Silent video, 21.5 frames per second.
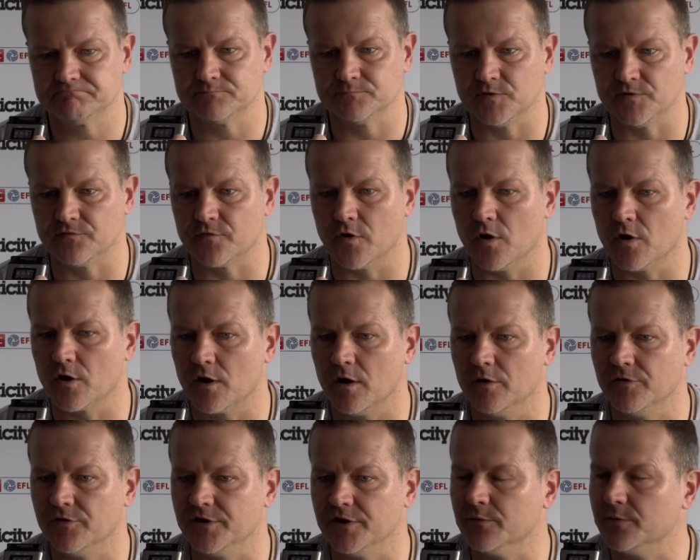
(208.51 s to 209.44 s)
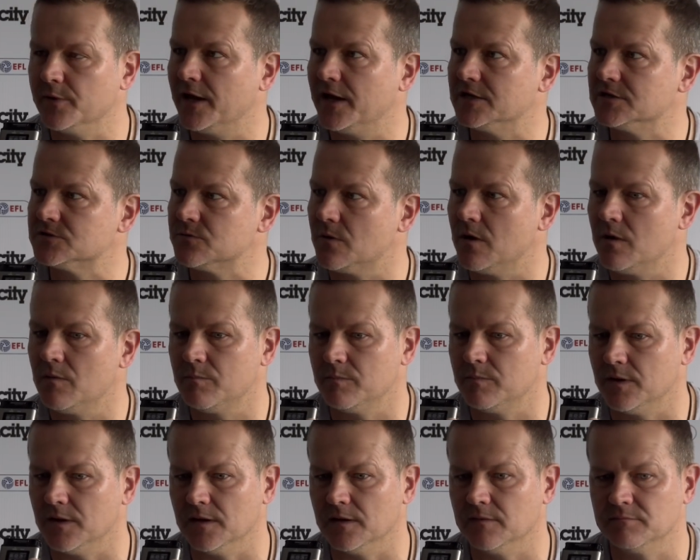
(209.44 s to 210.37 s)
we've got to go and deal with that as well,
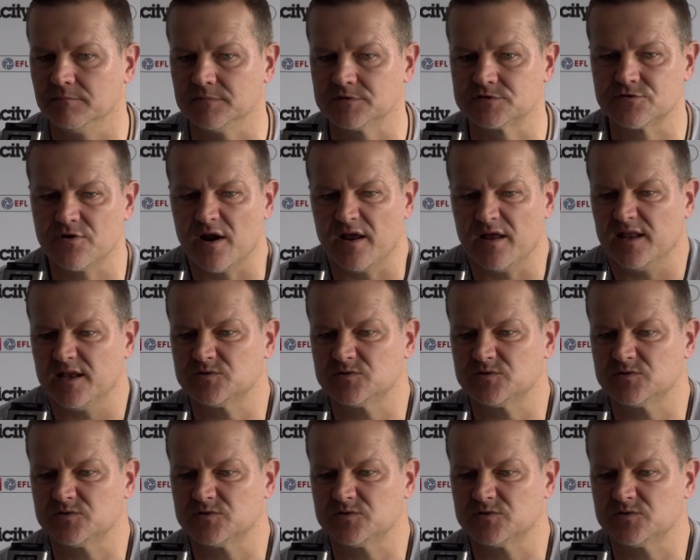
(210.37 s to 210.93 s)
but it's great.